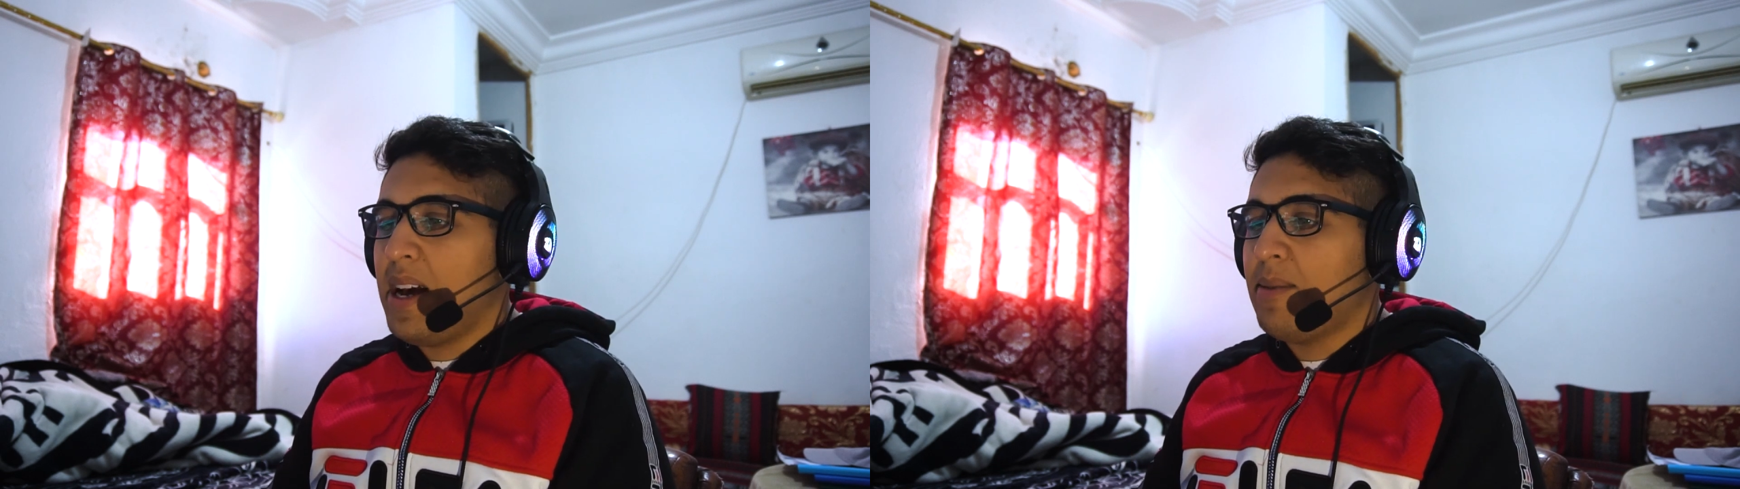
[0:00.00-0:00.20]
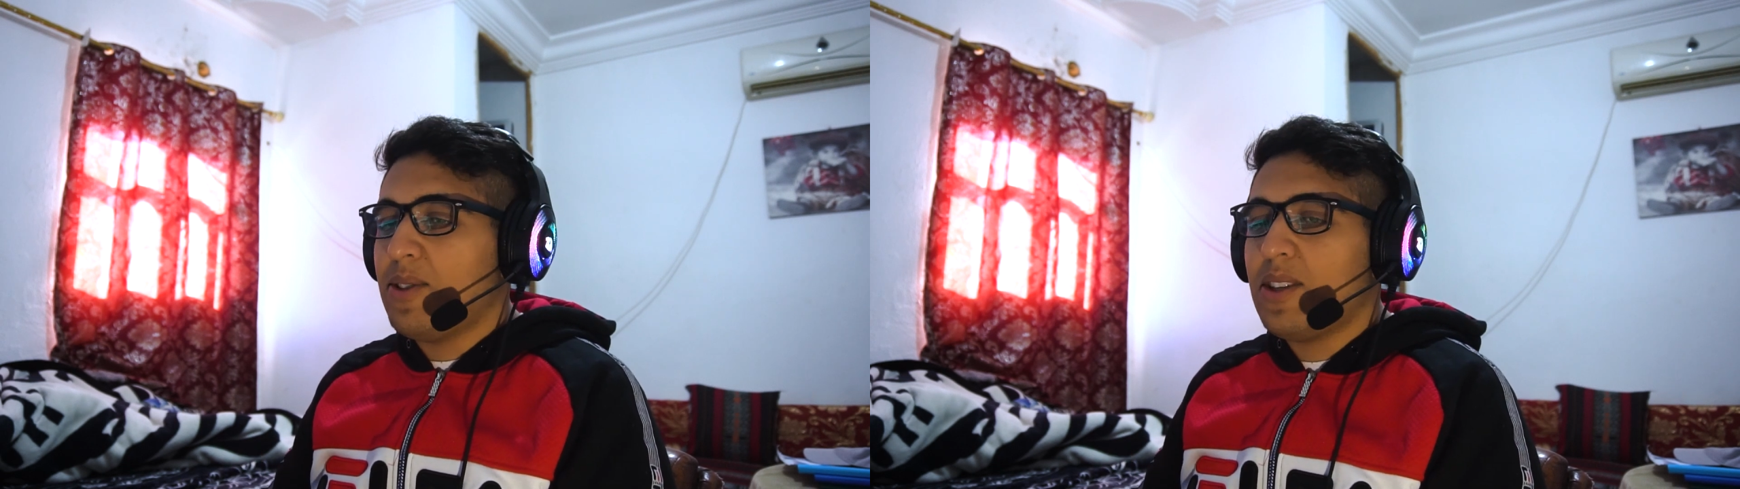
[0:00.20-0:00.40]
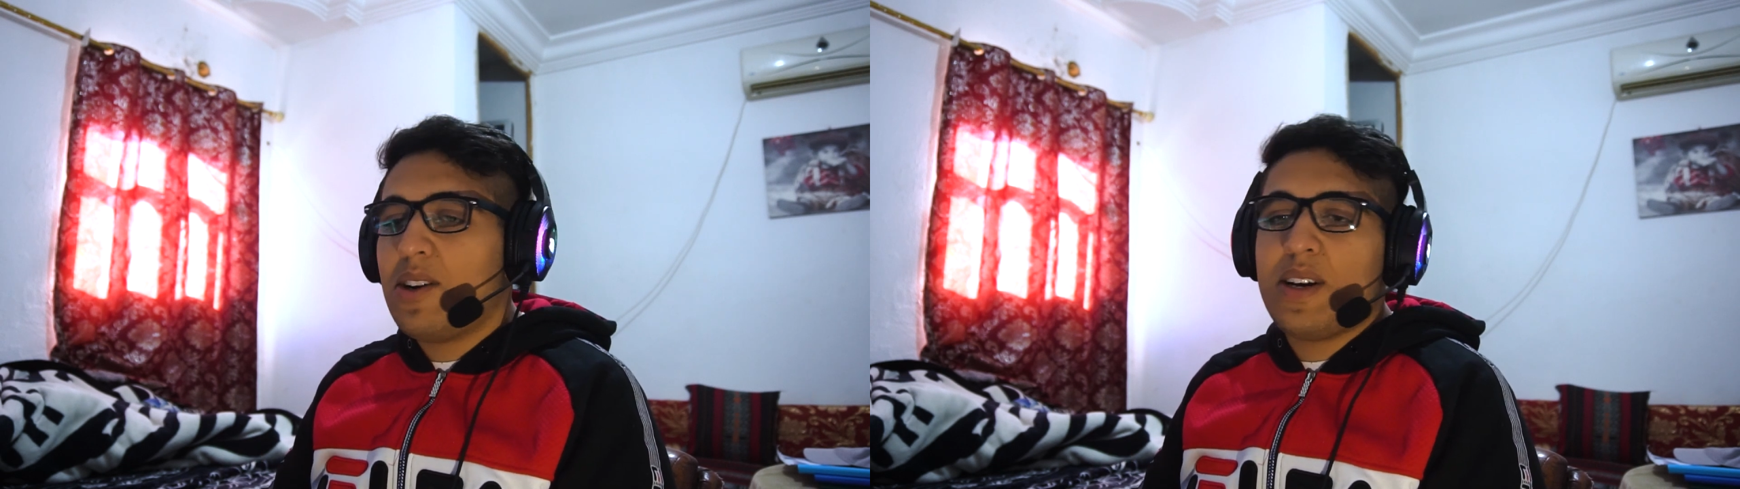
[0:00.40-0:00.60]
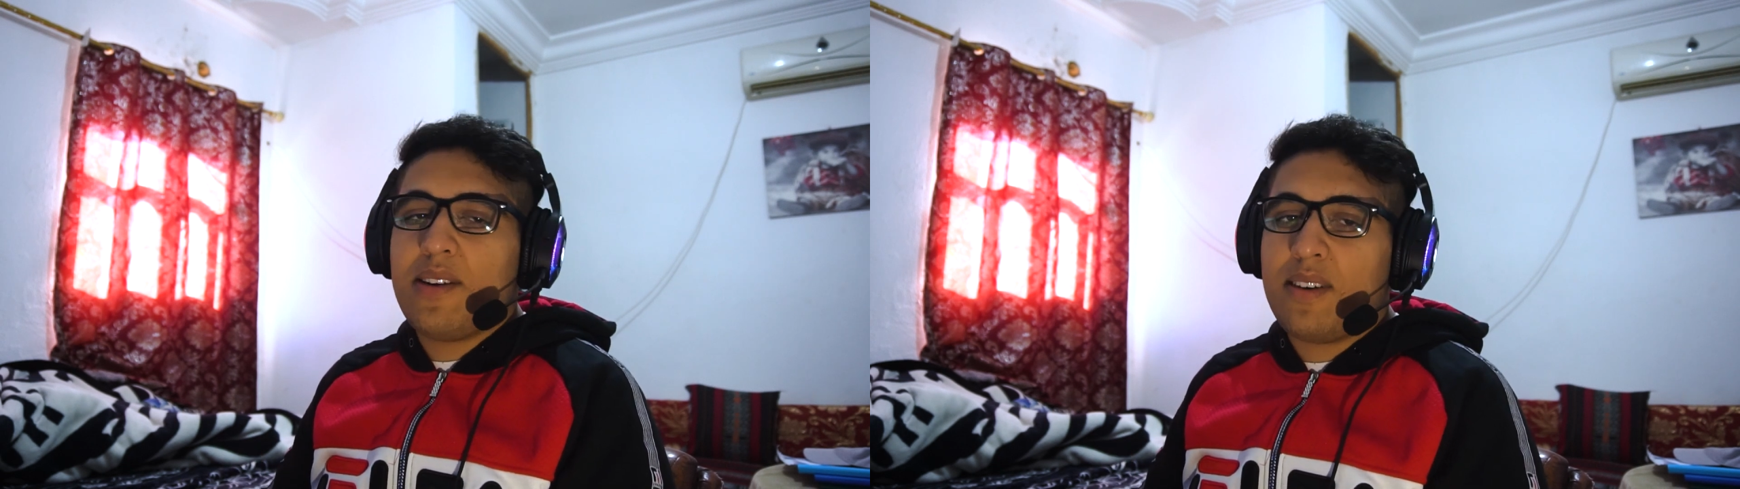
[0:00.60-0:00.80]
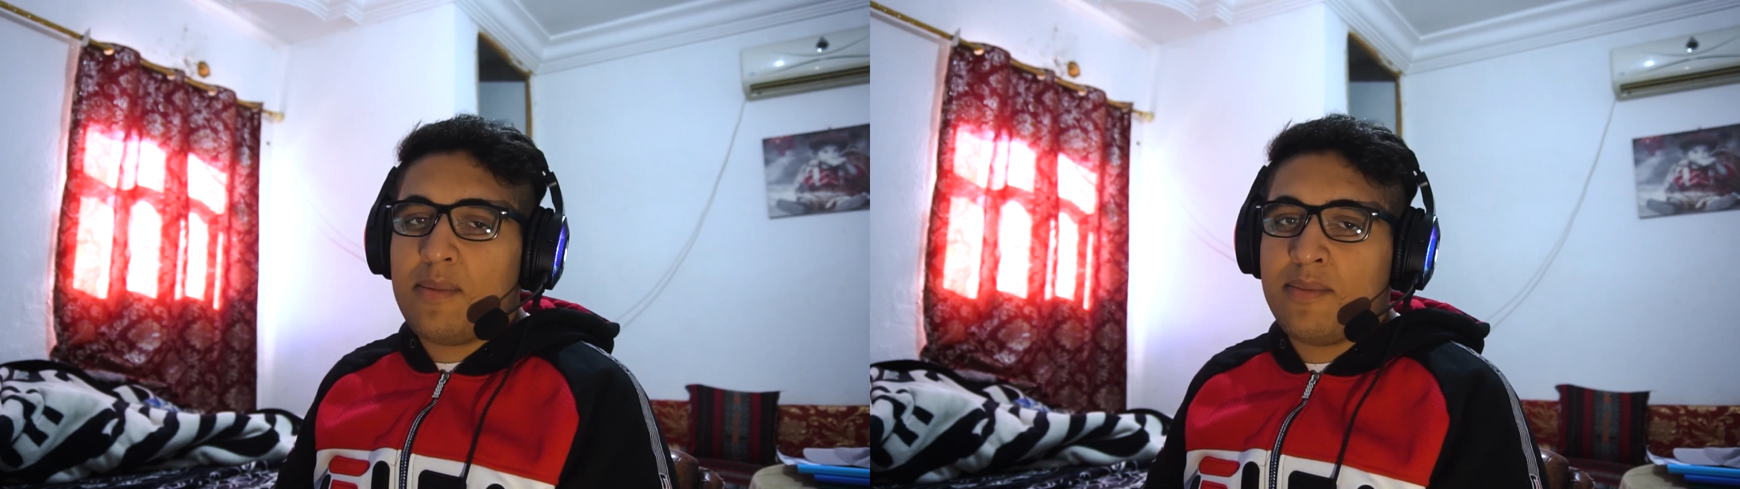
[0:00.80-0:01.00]
I'm sorry
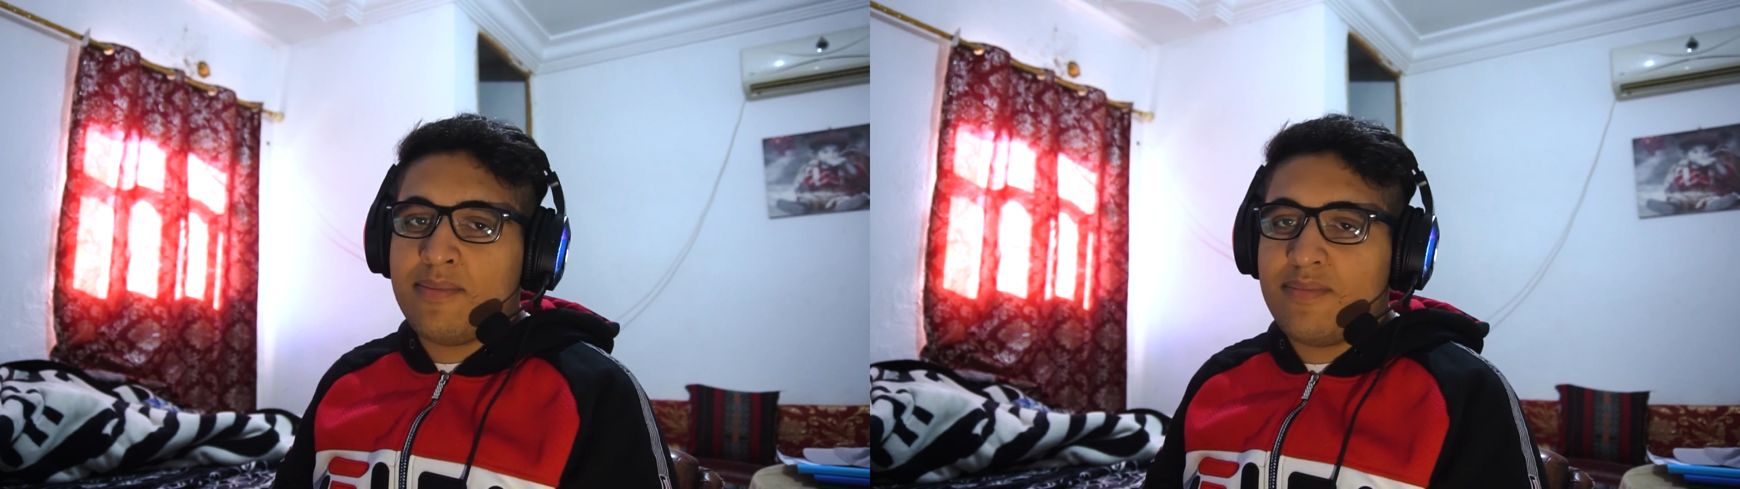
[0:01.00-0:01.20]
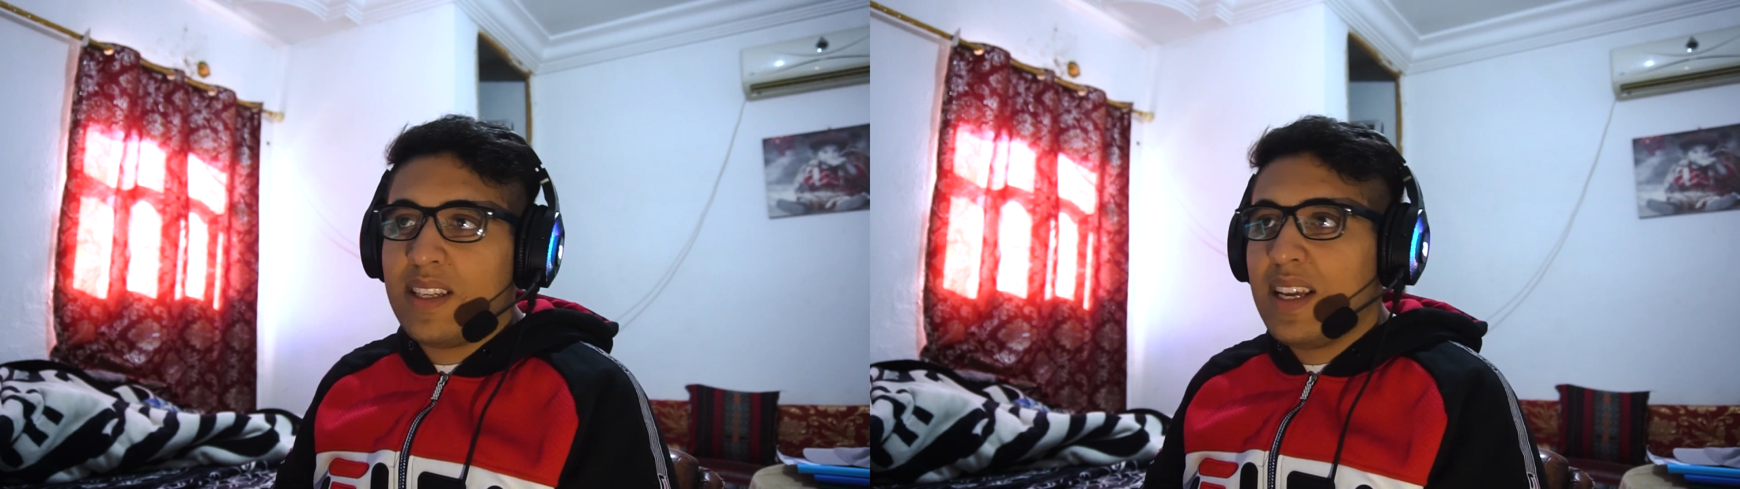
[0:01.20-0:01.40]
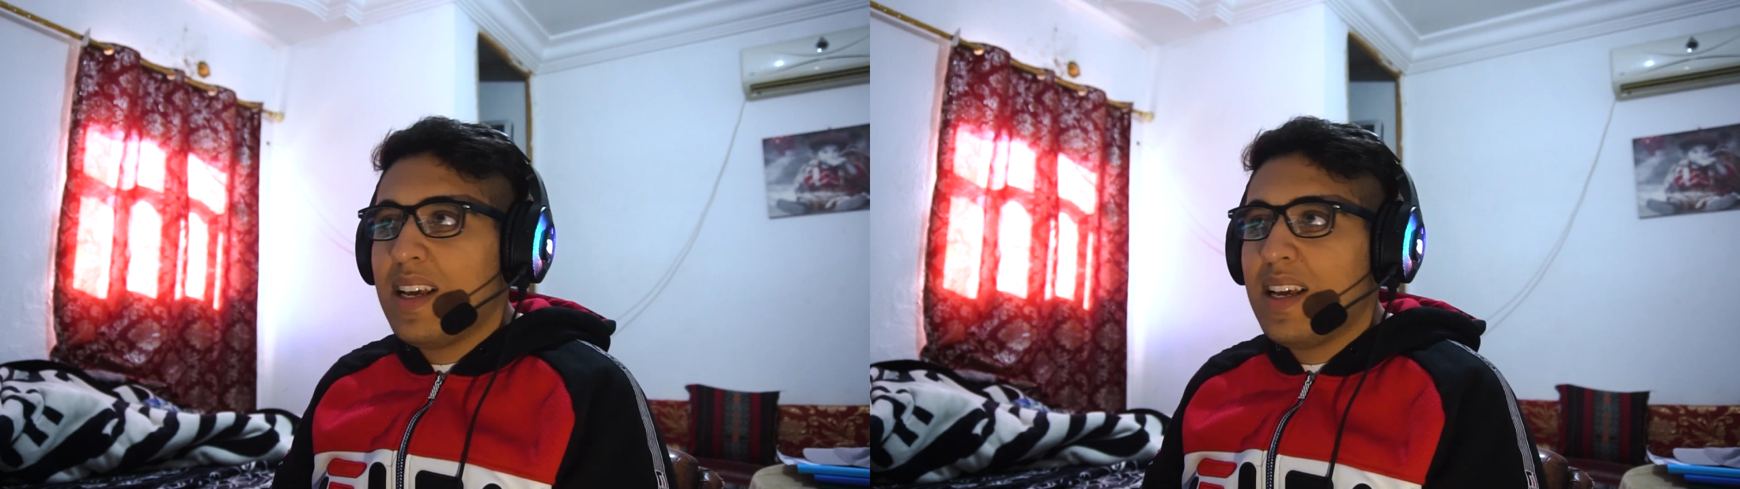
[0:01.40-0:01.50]
if I'm